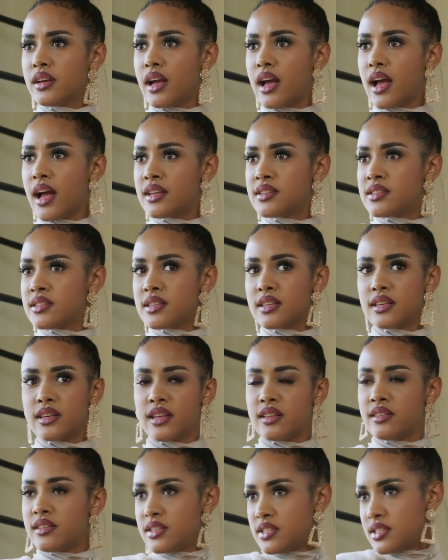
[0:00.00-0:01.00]
as
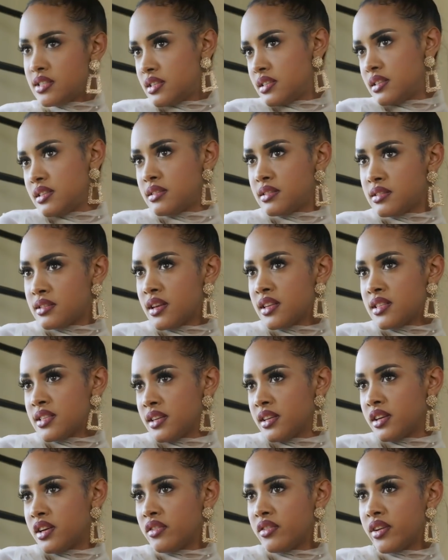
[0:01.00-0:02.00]
in this
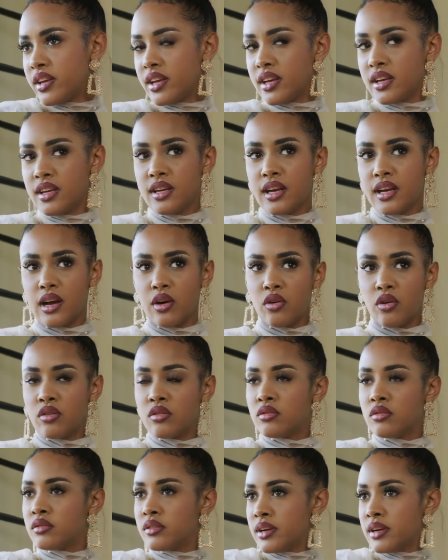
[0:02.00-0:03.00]
certain career, or
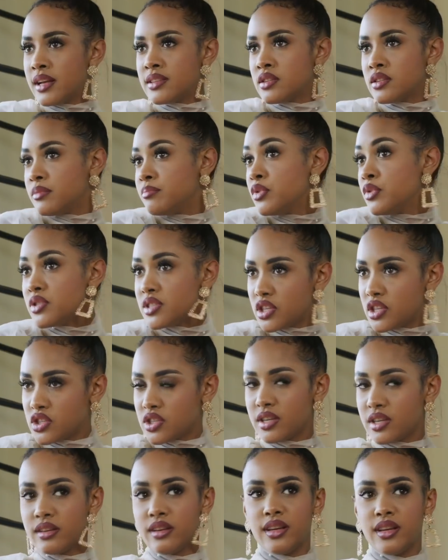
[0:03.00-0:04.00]
as a
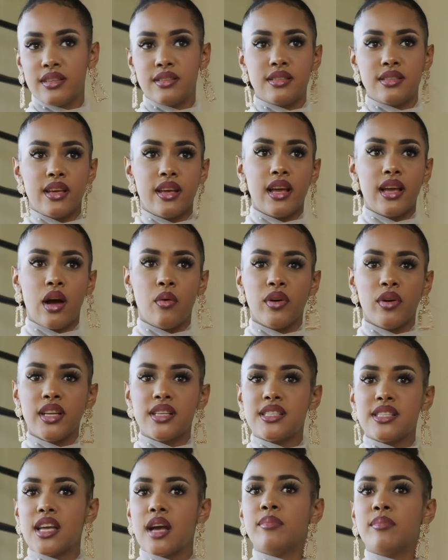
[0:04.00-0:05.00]
musician, let's say. I want to
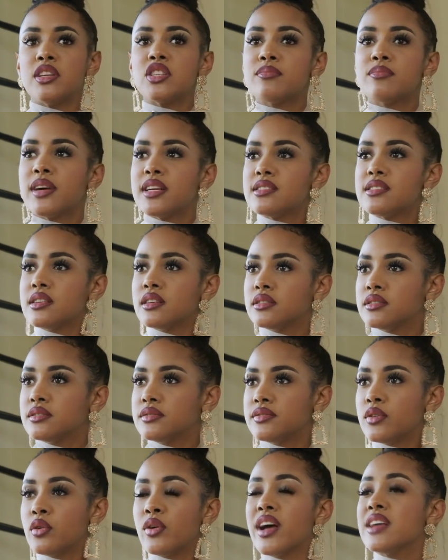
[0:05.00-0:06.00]
establish myself,
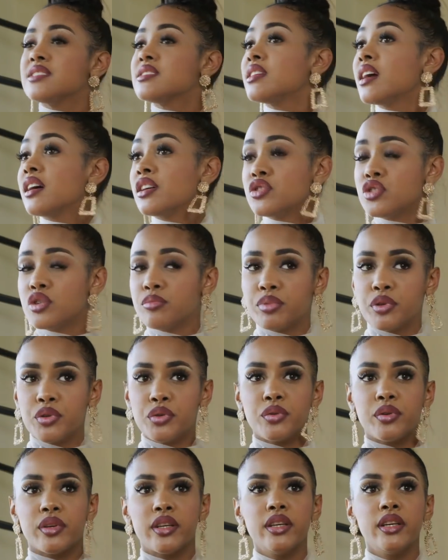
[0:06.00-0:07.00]
or as an
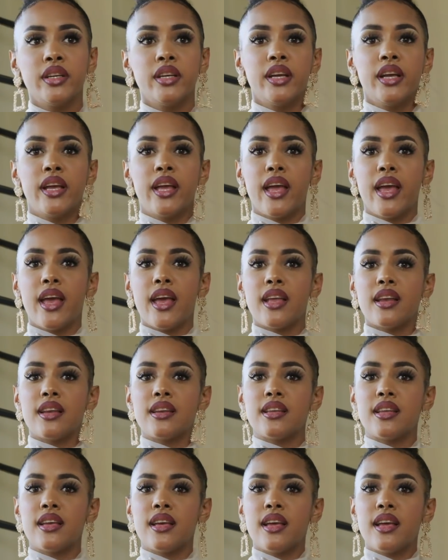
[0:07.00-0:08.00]
entrepreneur,
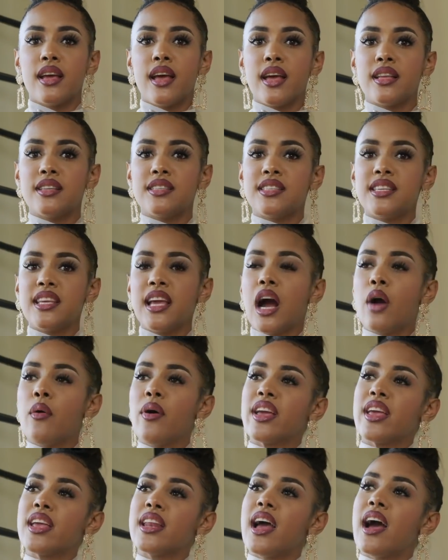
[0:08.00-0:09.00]
and see how I
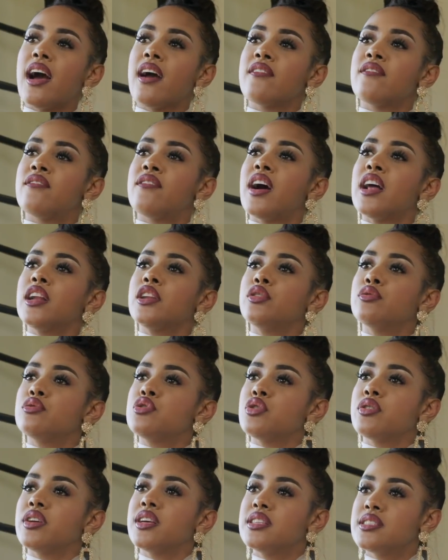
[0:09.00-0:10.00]
can add value
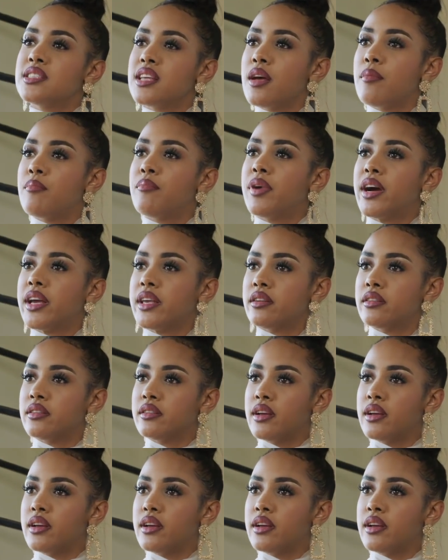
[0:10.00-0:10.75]
to his empire,